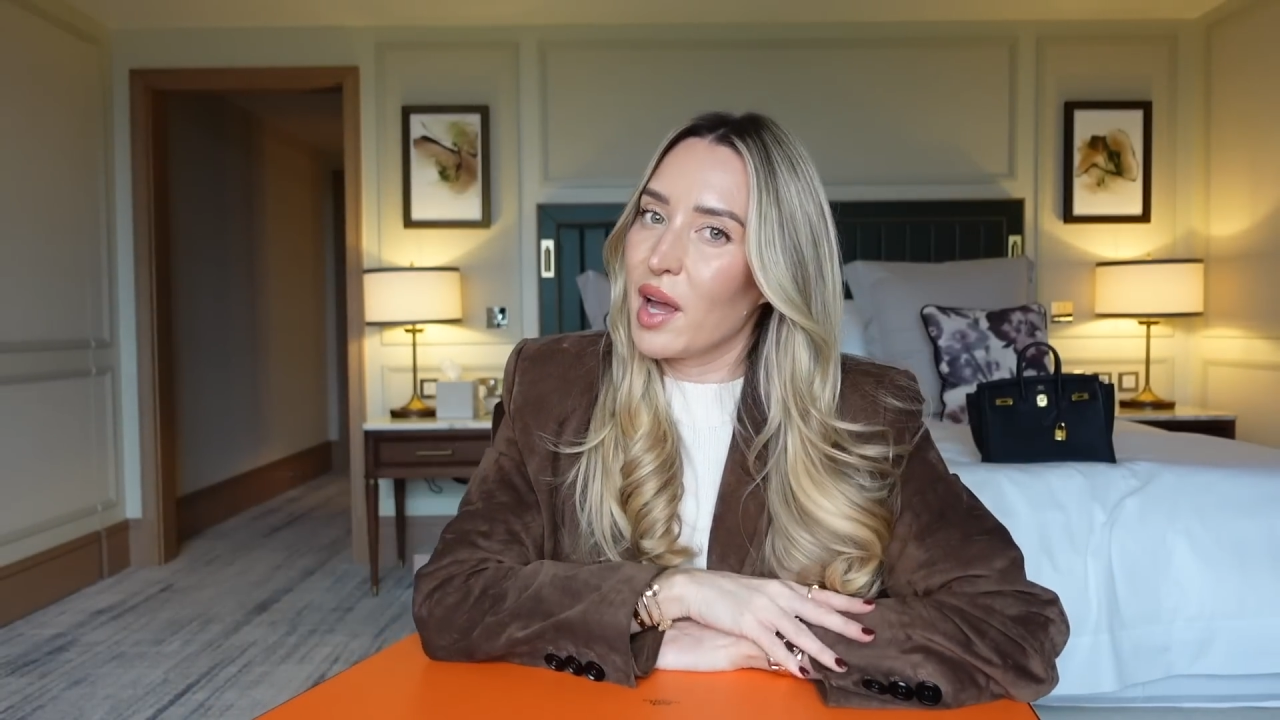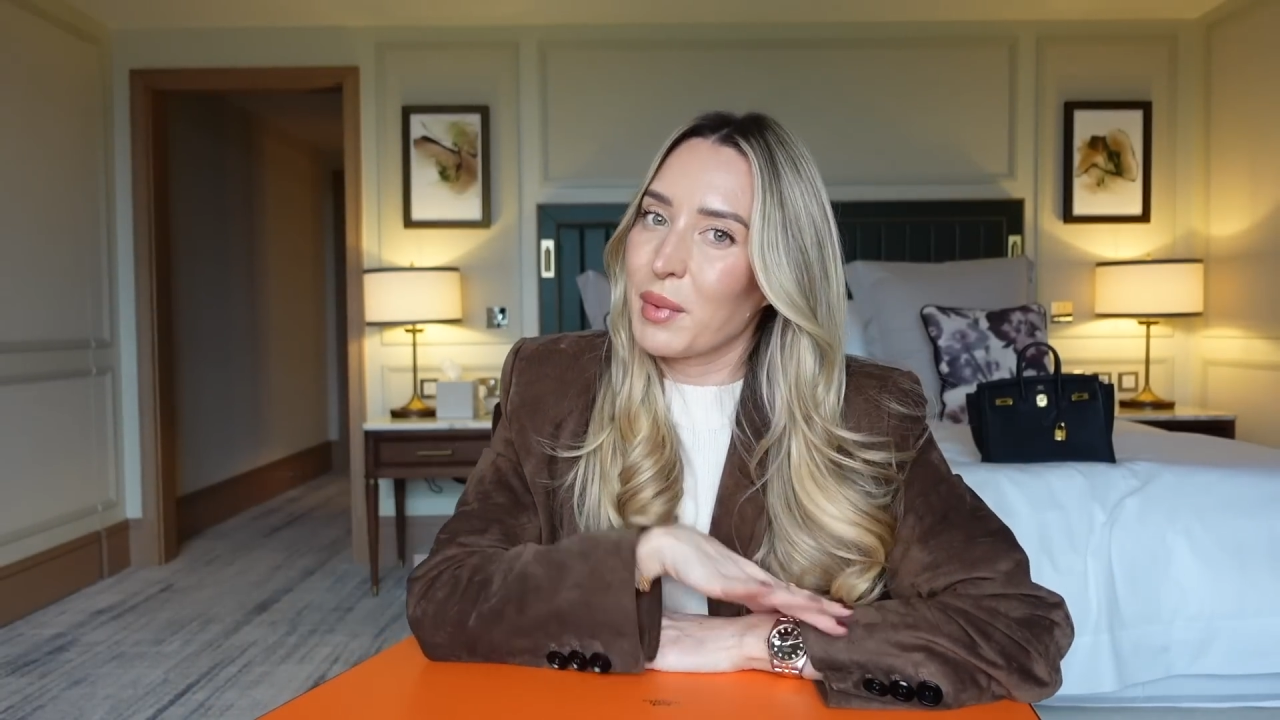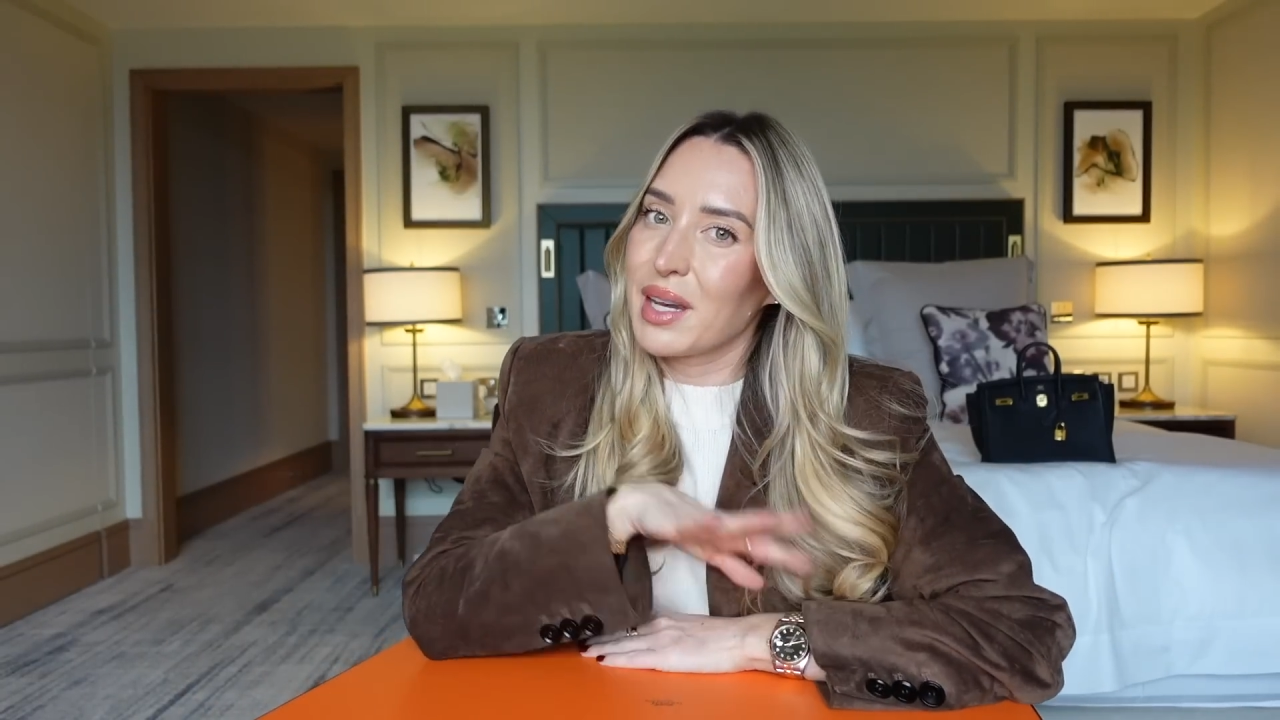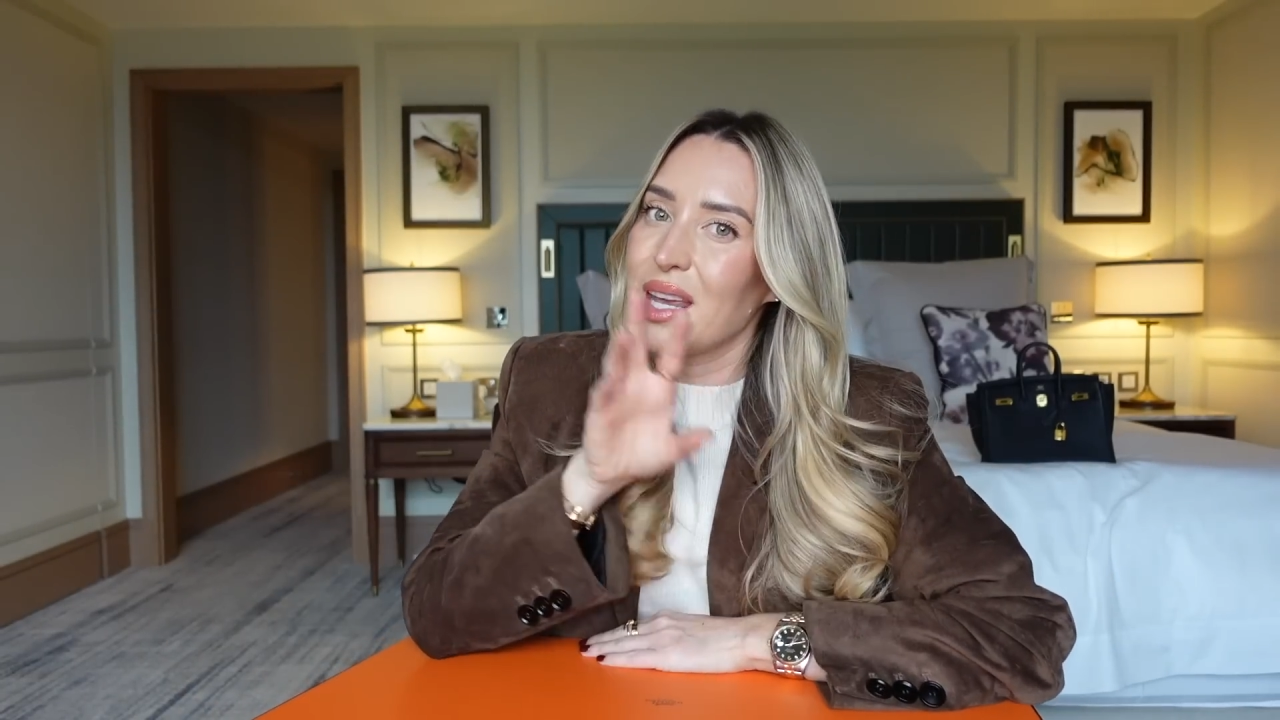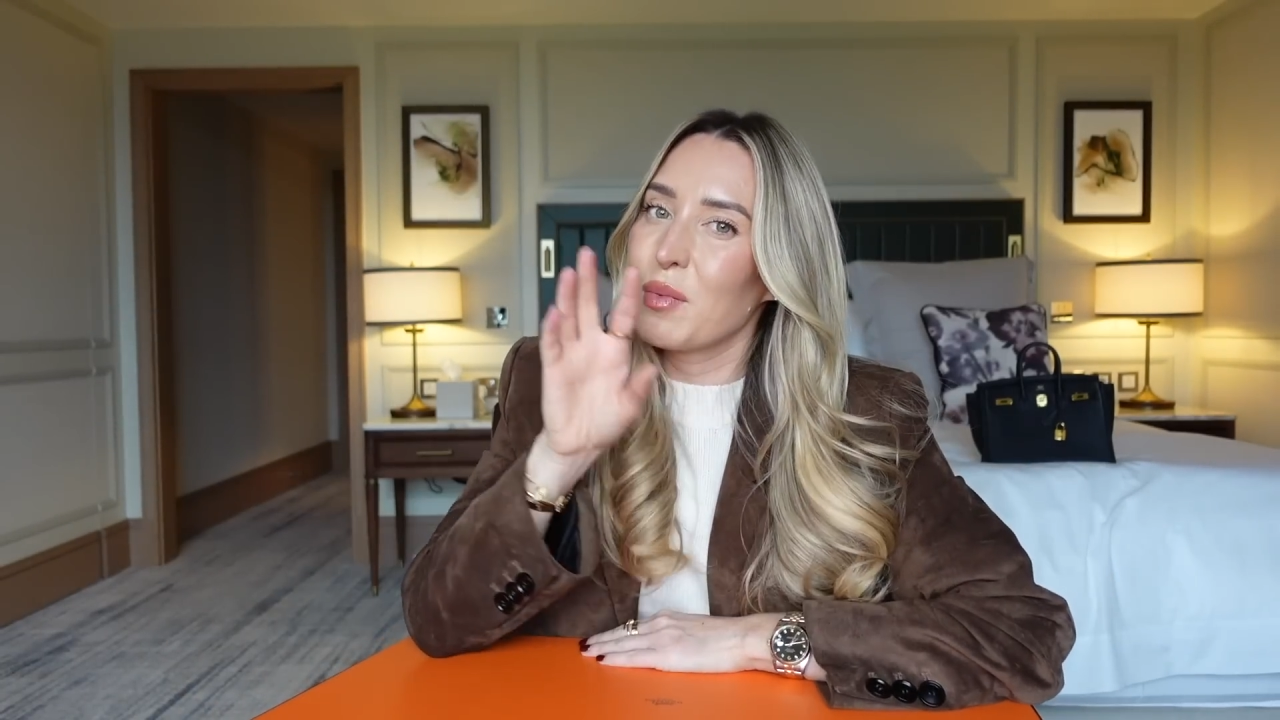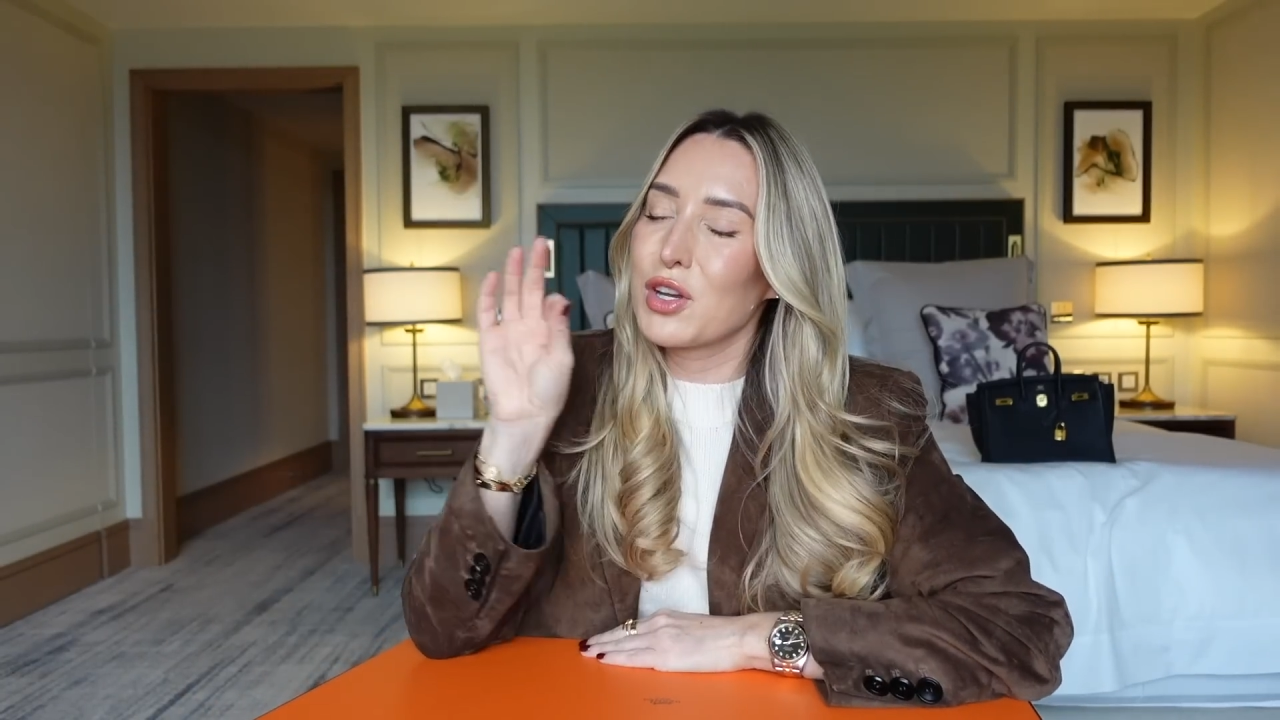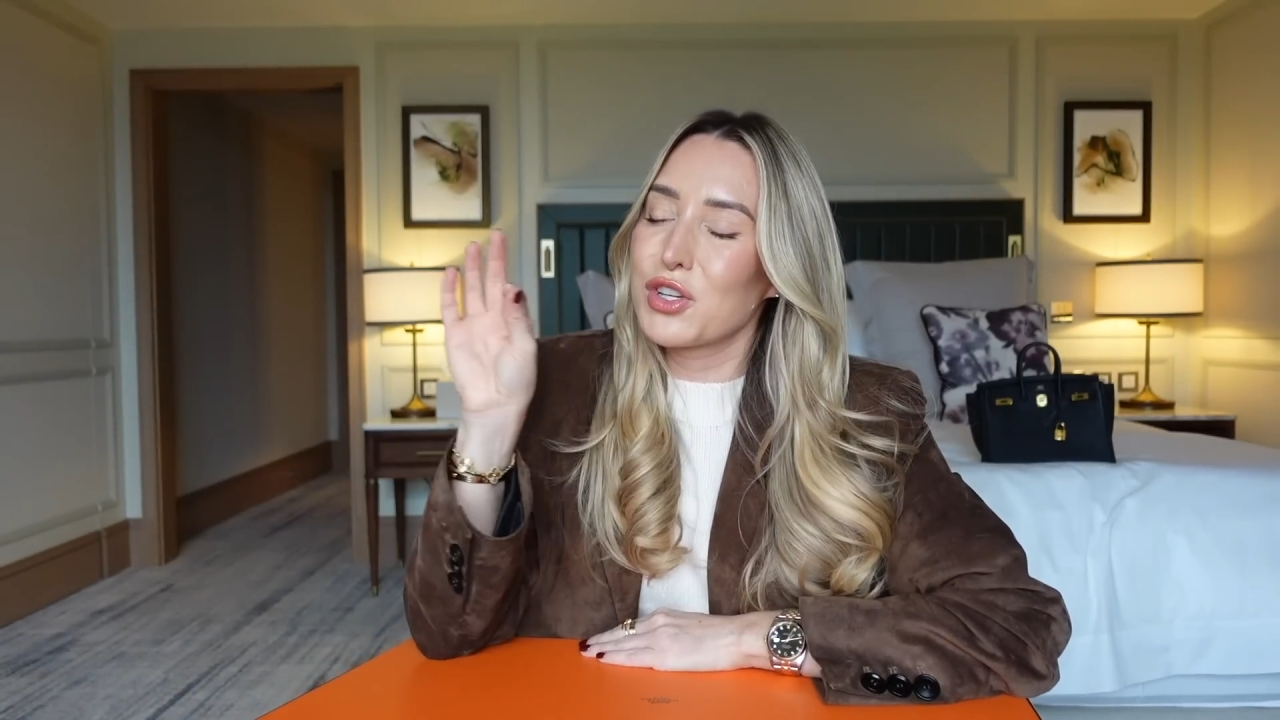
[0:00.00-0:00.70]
I'm gonna keep it as